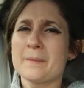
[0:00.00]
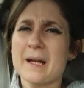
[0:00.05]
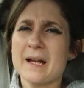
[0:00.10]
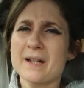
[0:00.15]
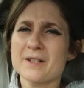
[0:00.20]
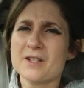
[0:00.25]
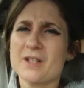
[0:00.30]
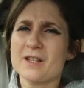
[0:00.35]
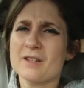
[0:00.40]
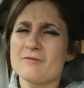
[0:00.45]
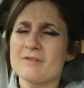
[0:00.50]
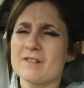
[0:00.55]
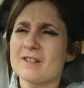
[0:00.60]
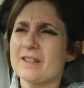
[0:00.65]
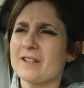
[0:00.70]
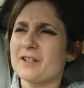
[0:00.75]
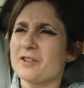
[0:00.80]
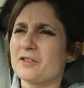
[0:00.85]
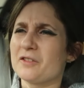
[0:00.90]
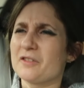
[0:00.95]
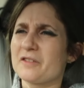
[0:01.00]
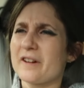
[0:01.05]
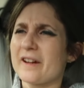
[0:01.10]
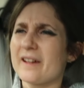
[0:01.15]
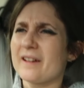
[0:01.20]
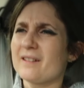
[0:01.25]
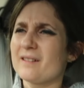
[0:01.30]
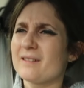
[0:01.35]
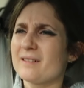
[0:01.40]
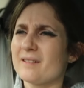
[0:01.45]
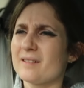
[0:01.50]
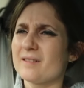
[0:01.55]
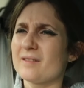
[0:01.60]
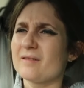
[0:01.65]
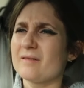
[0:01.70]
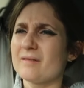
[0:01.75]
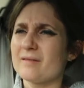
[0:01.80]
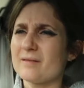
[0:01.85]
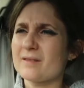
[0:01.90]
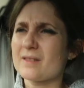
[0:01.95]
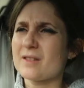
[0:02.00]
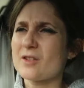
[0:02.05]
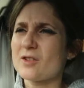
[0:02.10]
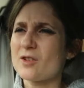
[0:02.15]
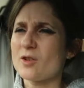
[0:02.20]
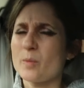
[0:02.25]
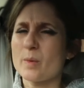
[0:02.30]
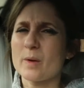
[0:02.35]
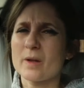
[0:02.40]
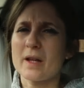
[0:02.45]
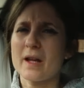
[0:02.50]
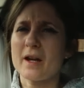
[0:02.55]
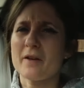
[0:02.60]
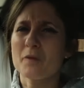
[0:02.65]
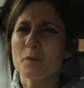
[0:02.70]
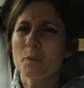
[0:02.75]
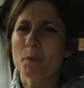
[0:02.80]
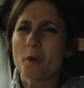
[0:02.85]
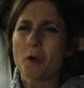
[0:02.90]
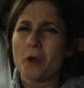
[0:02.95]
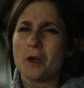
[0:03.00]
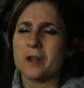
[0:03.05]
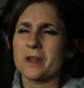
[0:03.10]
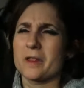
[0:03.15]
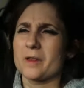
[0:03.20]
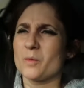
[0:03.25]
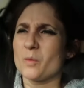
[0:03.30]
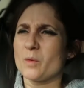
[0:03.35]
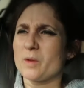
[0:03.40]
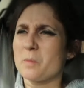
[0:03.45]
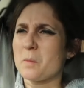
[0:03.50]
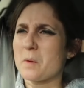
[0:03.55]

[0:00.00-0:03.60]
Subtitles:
Actually really hungry and stupidly haven't brought anything with